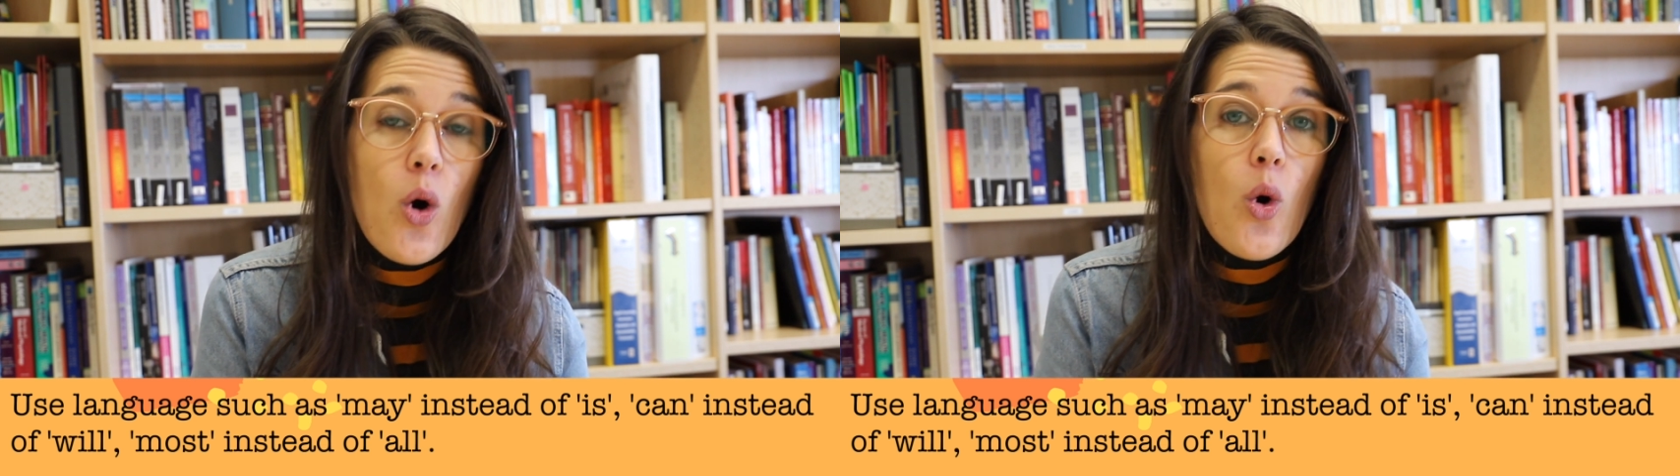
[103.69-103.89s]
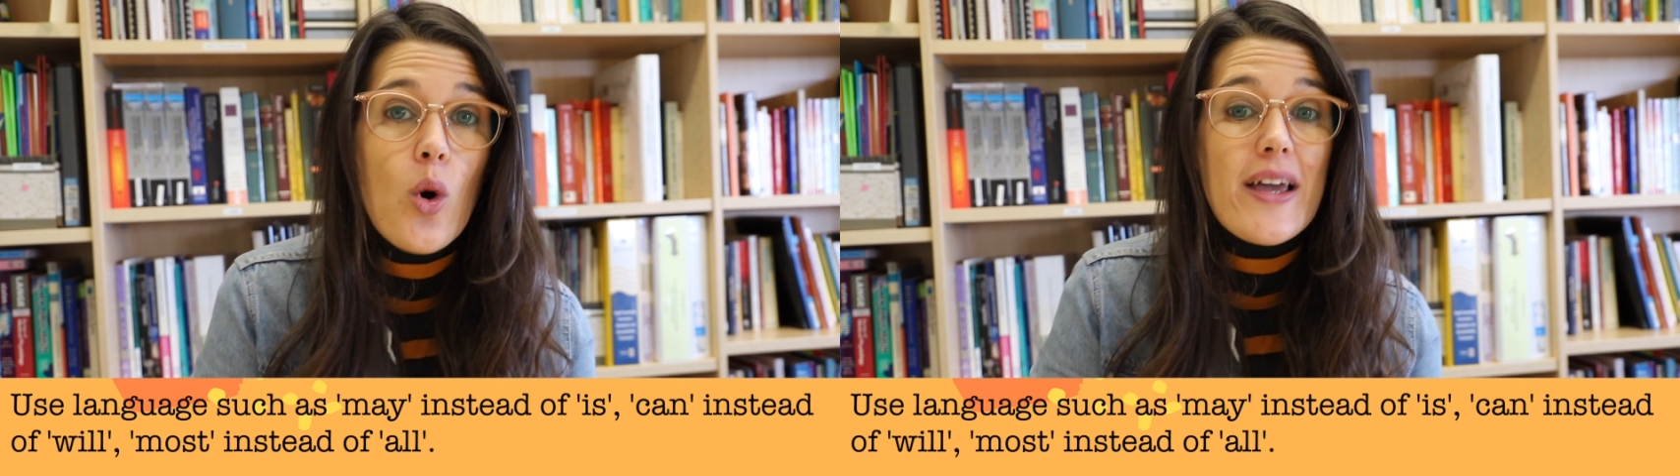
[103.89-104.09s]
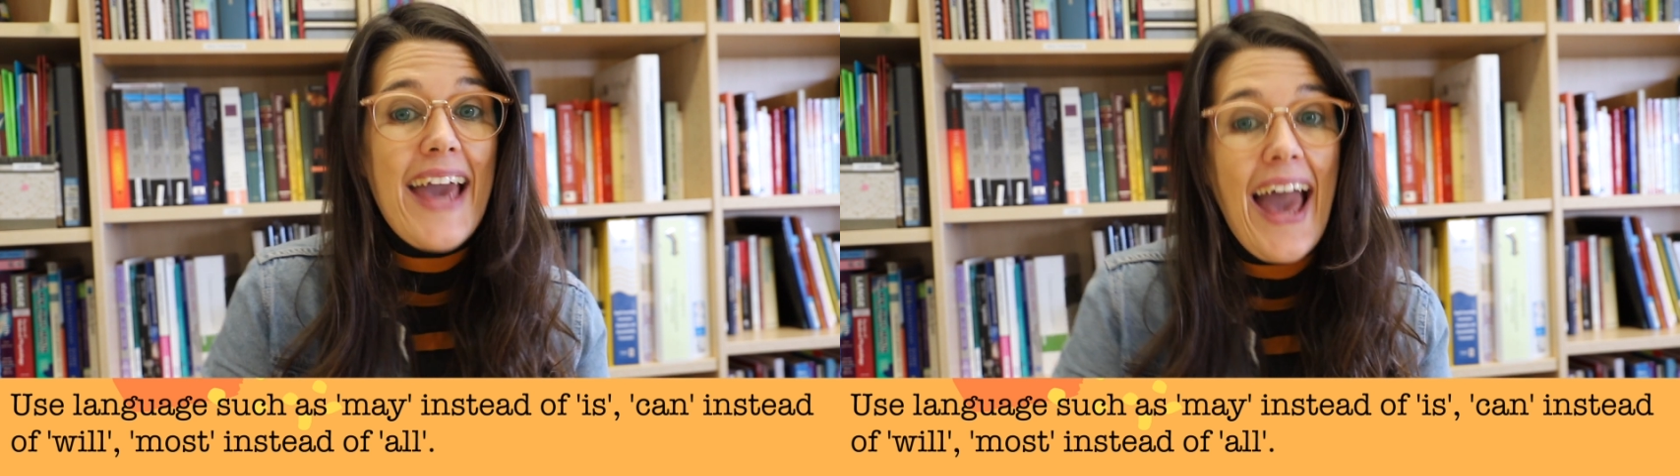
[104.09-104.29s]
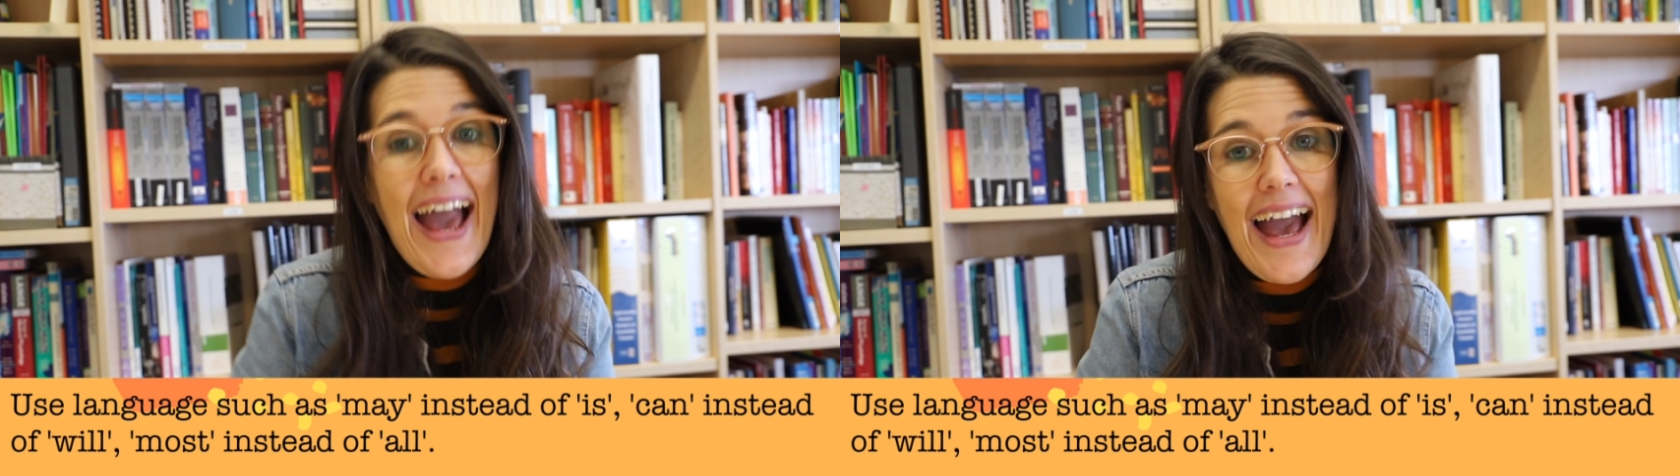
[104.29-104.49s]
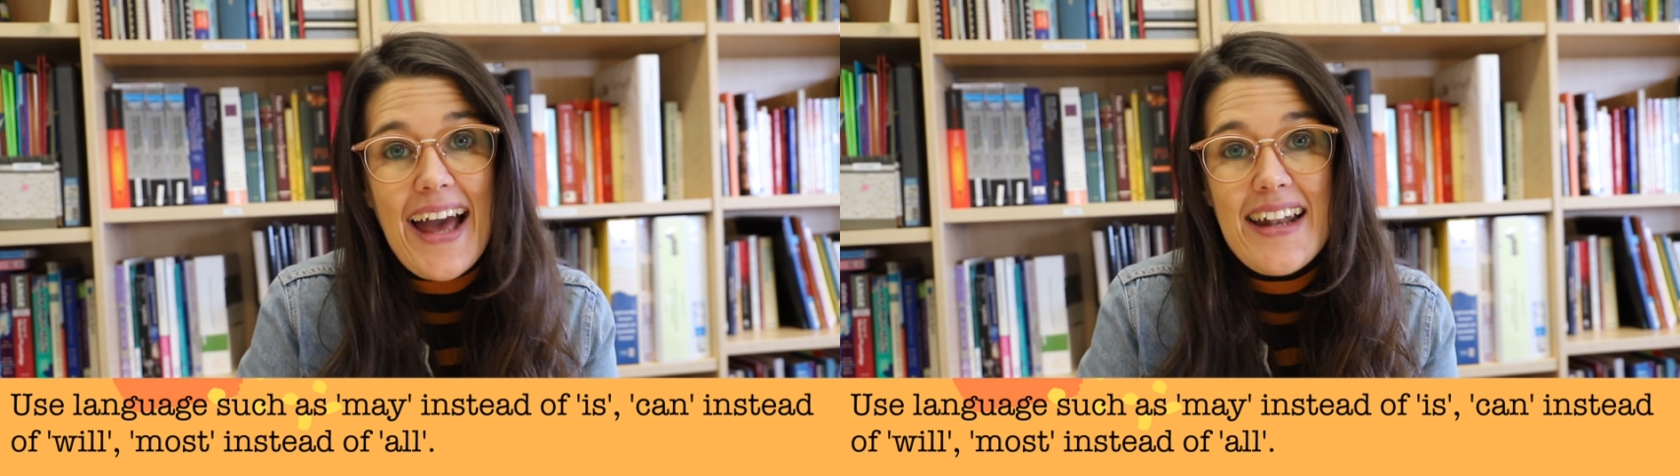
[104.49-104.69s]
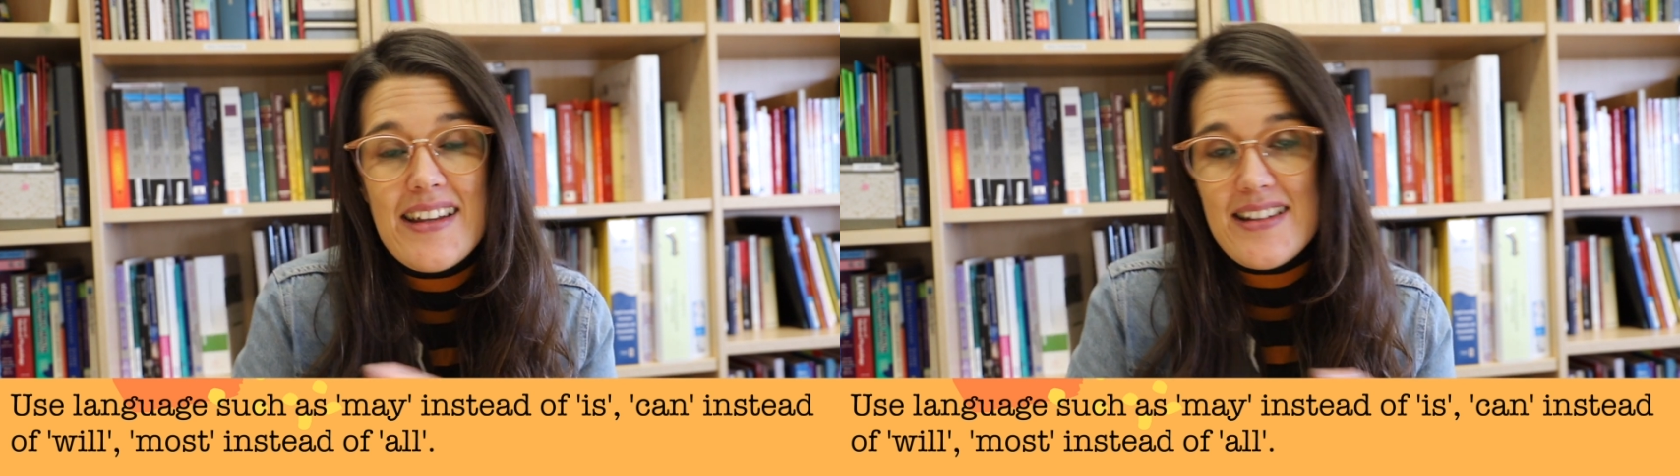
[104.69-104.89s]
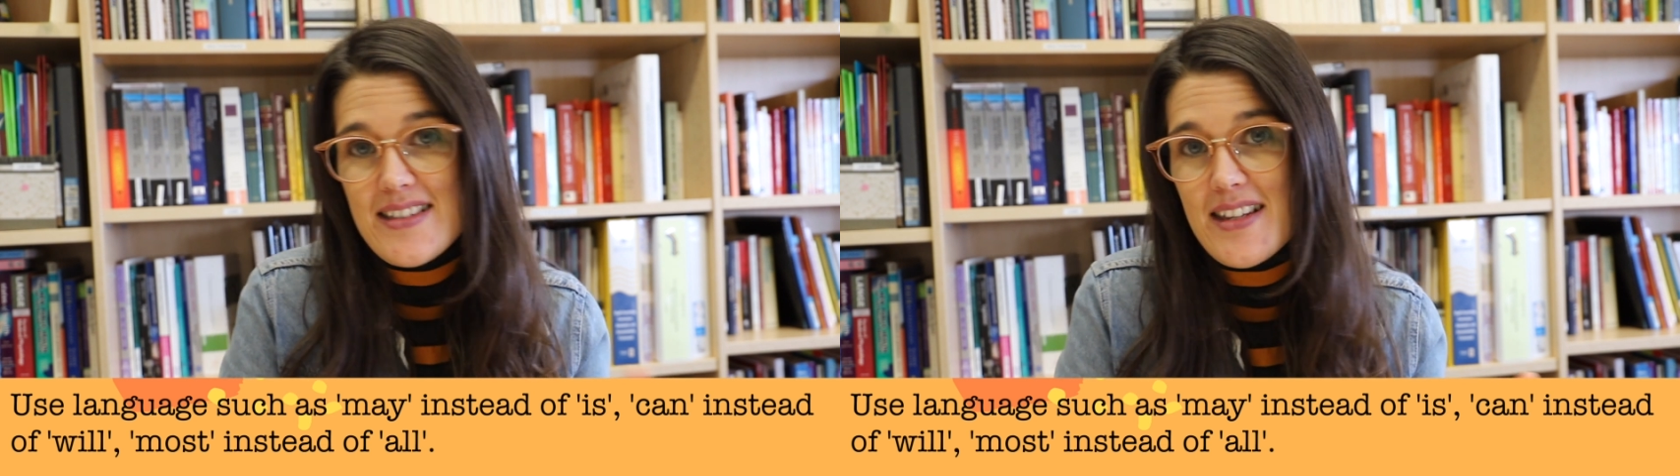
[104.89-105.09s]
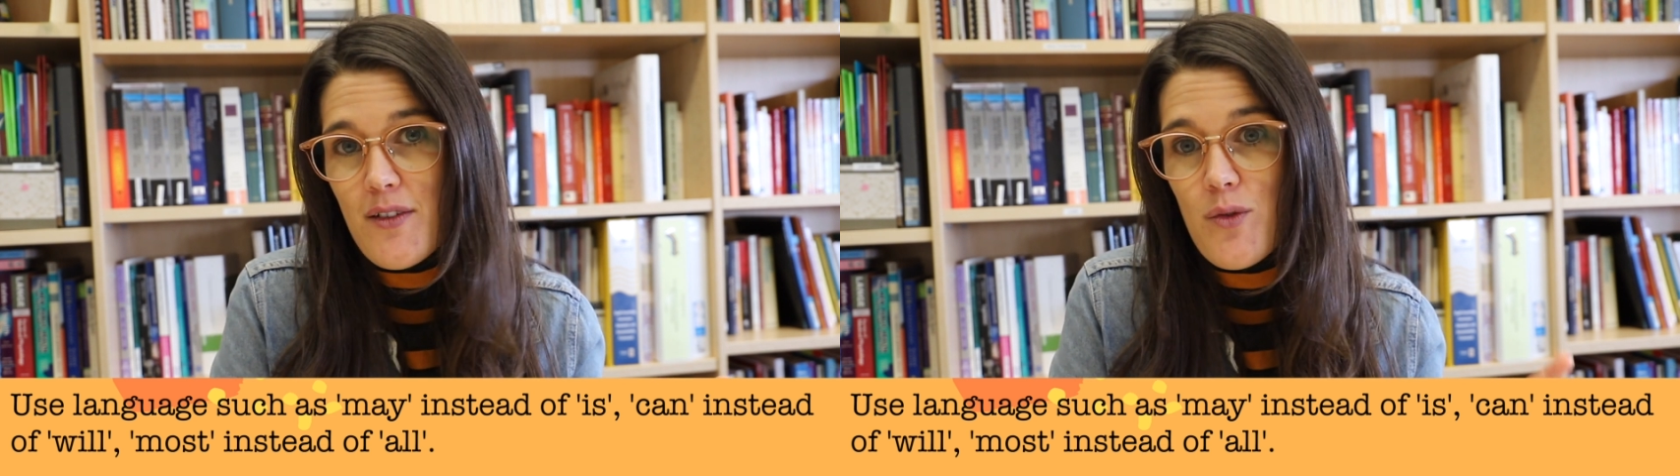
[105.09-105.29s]
or can
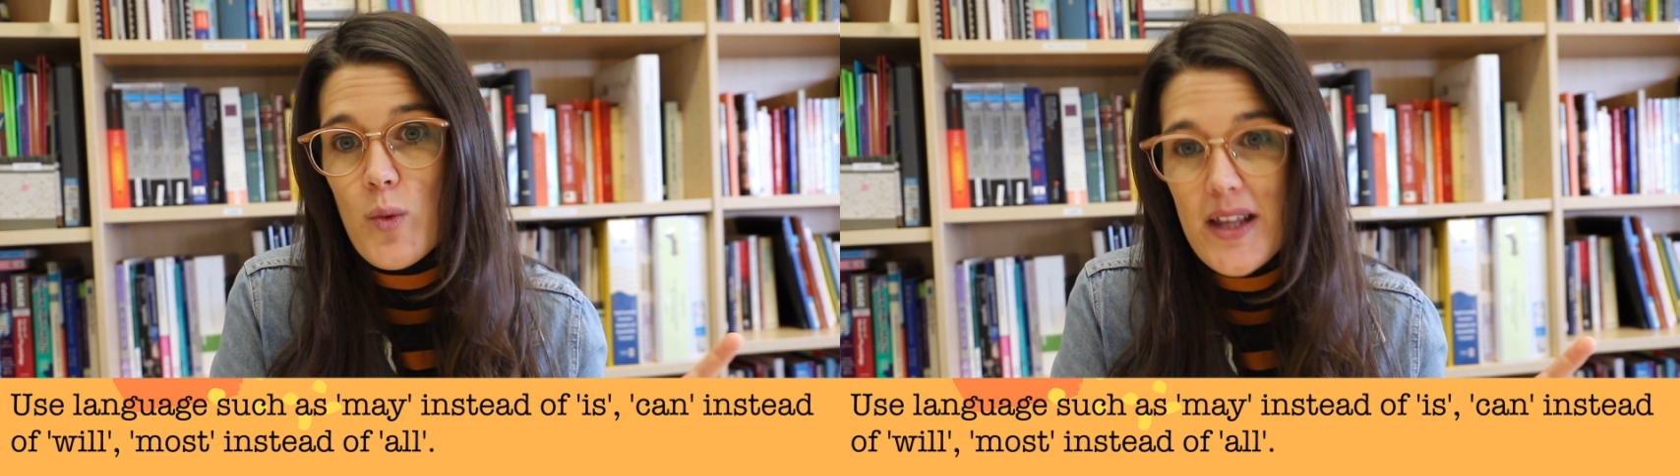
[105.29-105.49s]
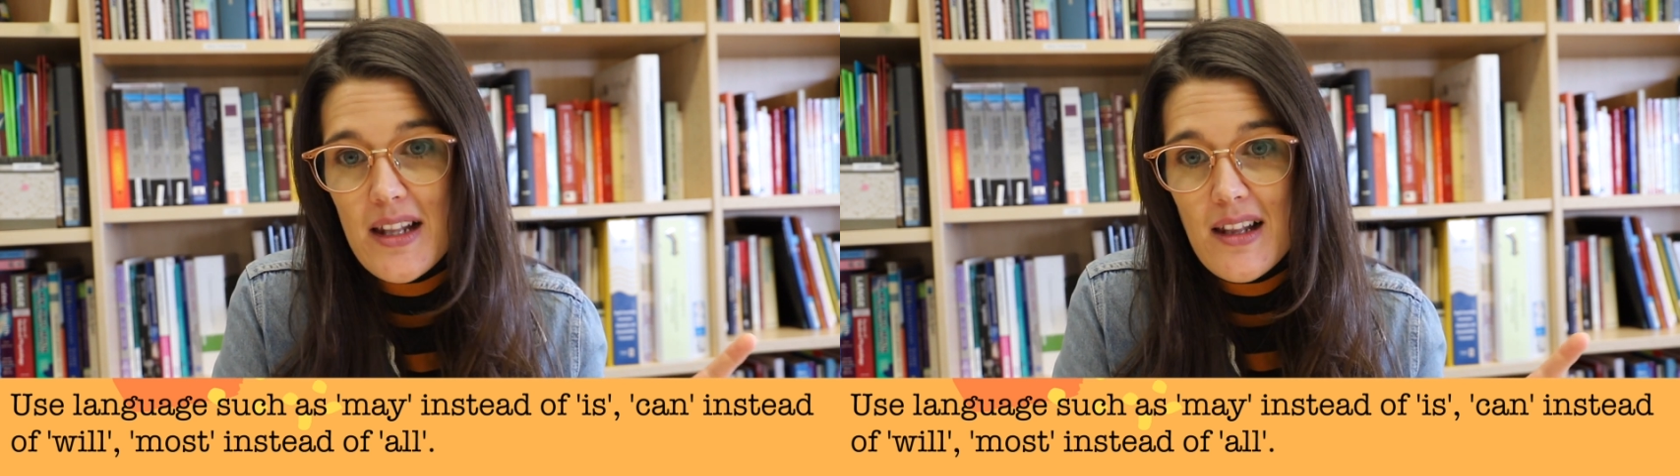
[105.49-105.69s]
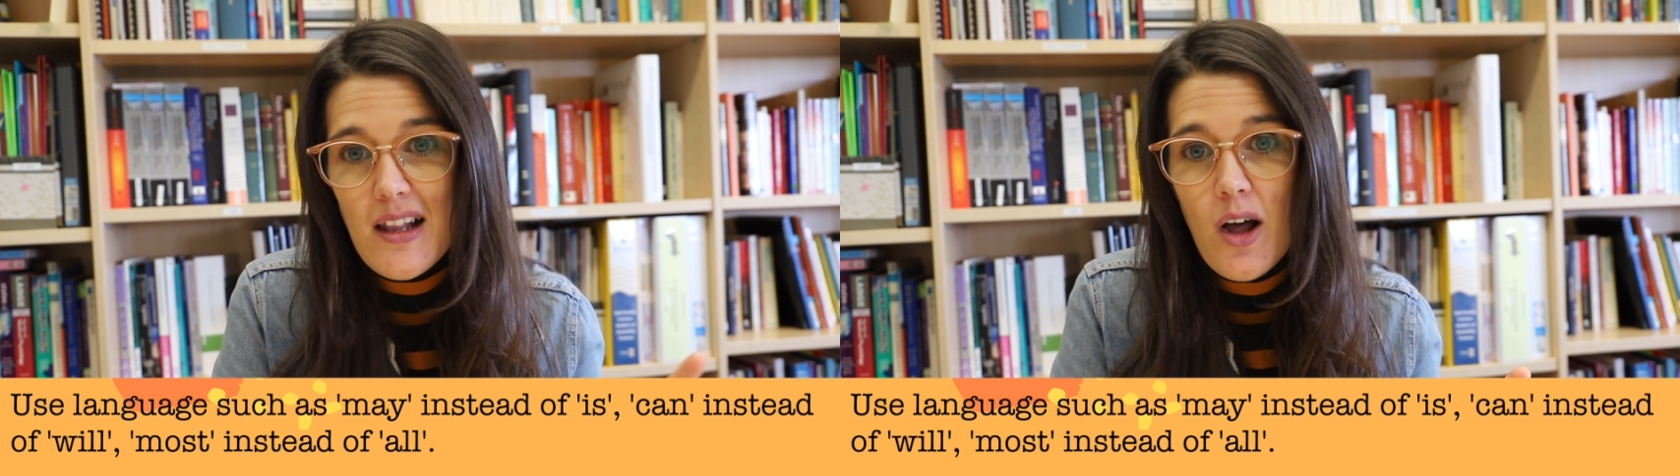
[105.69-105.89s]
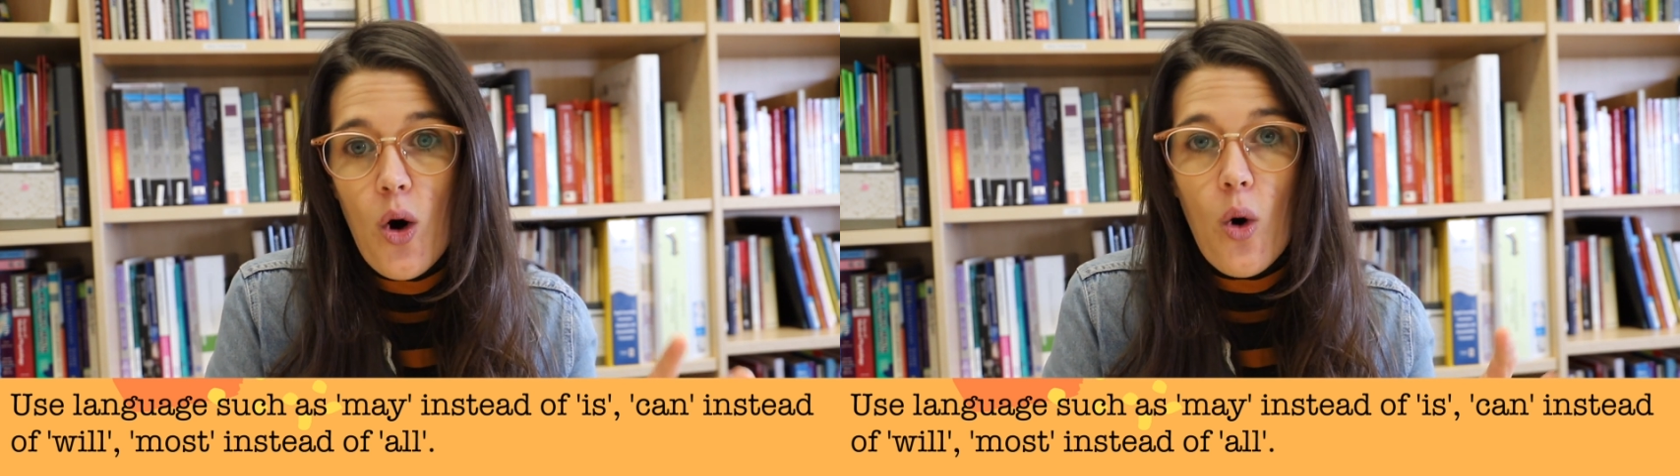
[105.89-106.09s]
instead of will,